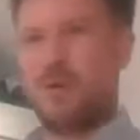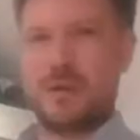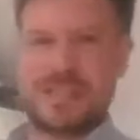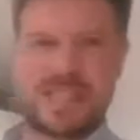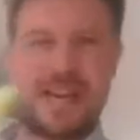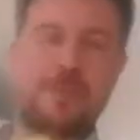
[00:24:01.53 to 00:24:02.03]

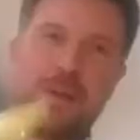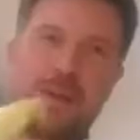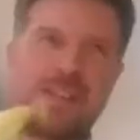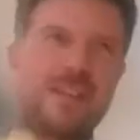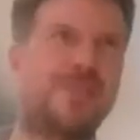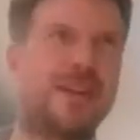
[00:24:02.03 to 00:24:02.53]
important to kind of
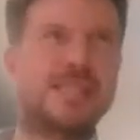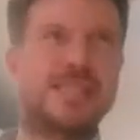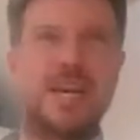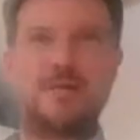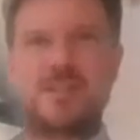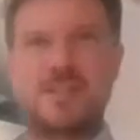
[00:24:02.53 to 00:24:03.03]
break that fat
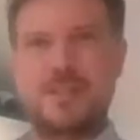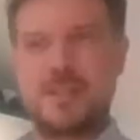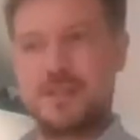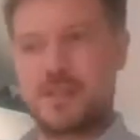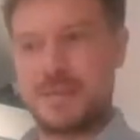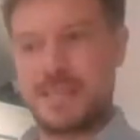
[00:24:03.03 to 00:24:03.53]
down so
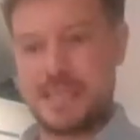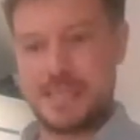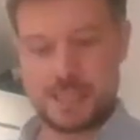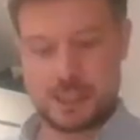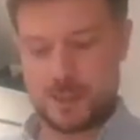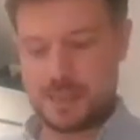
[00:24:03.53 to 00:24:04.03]
it's
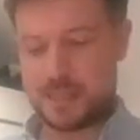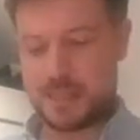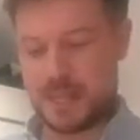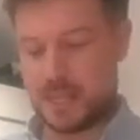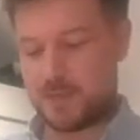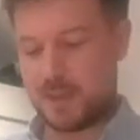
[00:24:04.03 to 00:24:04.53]
easier to eat at
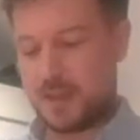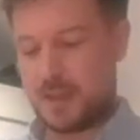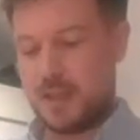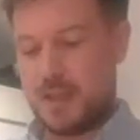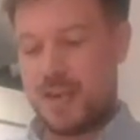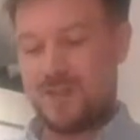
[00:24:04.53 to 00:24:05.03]
the end of it.
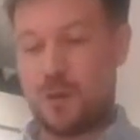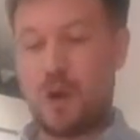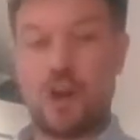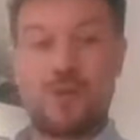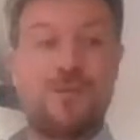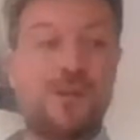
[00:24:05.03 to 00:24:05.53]
If you
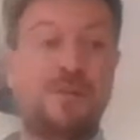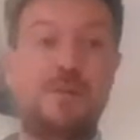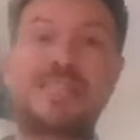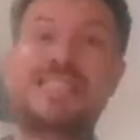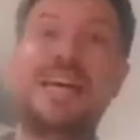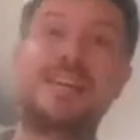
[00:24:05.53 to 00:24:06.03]
are looking for the
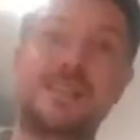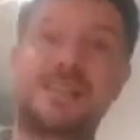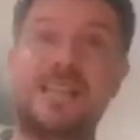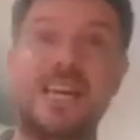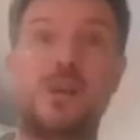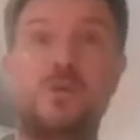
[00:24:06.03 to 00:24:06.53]
most tender
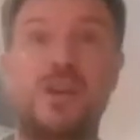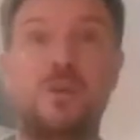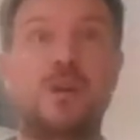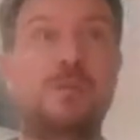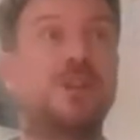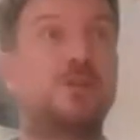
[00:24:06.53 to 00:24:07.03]
steak, what
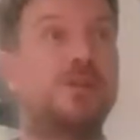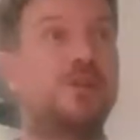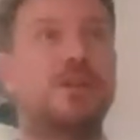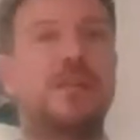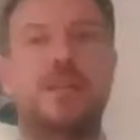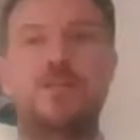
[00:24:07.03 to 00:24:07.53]
you want to be doing is
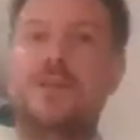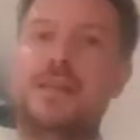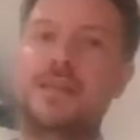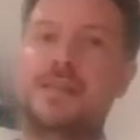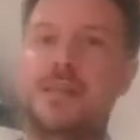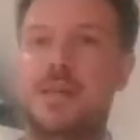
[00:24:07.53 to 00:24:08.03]
looking at the
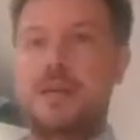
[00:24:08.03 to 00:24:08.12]
fillet.